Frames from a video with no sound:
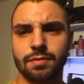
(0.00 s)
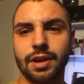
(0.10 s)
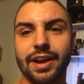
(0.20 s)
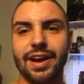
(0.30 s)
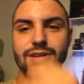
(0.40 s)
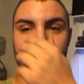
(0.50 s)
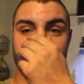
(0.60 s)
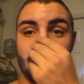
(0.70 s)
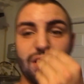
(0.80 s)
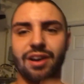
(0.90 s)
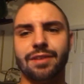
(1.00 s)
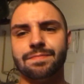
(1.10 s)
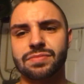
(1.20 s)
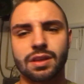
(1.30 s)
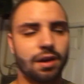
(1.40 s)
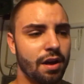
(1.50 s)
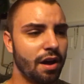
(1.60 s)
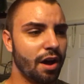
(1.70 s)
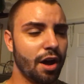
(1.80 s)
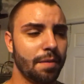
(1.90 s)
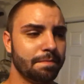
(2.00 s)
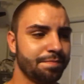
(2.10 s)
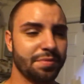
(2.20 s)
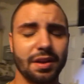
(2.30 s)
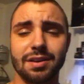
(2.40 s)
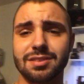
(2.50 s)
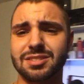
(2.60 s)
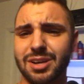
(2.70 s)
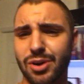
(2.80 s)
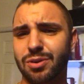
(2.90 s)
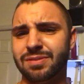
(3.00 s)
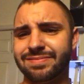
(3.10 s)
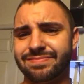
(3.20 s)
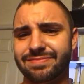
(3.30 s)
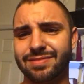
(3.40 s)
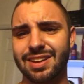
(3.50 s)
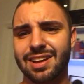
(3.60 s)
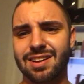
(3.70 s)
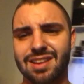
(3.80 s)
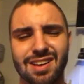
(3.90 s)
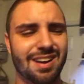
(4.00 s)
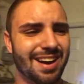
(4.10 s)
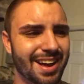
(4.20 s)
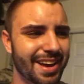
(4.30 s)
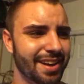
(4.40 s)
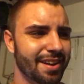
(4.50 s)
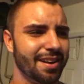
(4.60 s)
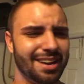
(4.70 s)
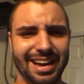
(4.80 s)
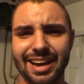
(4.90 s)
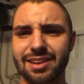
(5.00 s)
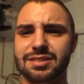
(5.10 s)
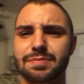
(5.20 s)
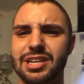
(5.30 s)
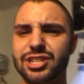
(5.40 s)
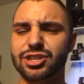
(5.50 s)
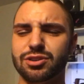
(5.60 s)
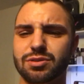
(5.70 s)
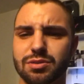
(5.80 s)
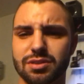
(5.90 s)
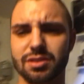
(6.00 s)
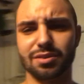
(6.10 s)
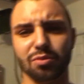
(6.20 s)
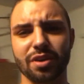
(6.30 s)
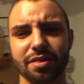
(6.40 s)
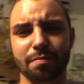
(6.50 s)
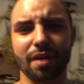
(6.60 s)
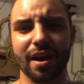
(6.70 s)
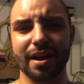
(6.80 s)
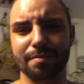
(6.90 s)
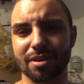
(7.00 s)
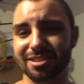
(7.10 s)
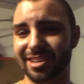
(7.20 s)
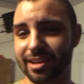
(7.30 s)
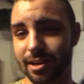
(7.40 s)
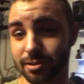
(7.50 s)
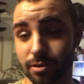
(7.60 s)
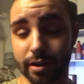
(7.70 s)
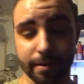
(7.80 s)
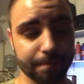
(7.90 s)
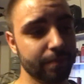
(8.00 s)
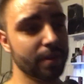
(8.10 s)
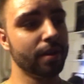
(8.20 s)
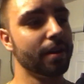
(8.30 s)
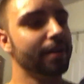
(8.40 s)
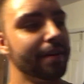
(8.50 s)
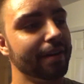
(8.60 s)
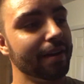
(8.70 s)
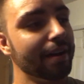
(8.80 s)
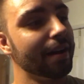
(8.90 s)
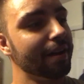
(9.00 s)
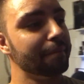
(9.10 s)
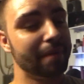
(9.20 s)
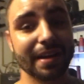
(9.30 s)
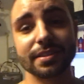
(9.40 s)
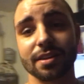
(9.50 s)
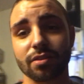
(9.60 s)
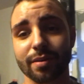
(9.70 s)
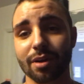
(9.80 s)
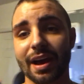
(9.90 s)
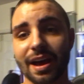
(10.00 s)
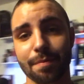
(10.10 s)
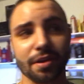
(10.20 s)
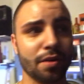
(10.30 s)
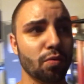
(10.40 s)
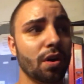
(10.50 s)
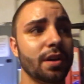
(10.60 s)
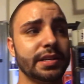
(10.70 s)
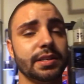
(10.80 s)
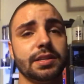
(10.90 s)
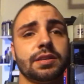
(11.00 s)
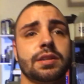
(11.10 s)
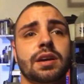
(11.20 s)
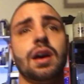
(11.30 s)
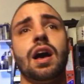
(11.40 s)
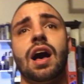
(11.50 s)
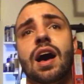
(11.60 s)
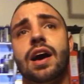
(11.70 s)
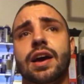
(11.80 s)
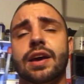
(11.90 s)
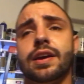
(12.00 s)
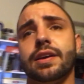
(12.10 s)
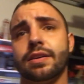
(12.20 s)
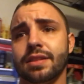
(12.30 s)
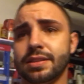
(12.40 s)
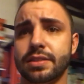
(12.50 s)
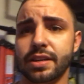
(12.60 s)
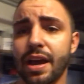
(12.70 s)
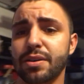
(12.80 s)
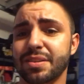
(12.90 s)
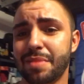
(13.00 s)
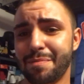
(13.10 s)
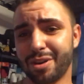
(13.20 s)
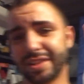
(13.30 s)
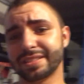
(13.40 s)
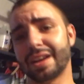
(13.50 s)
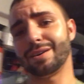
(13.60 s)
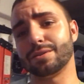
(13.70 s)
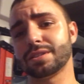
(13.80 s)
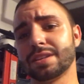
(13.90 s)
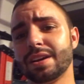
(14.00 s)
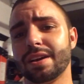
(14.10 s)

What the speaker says: Hey guys, what's going on? Um, so I had some issues with my Mustang yesterday. Basically, what happened was I was at my buddy's house,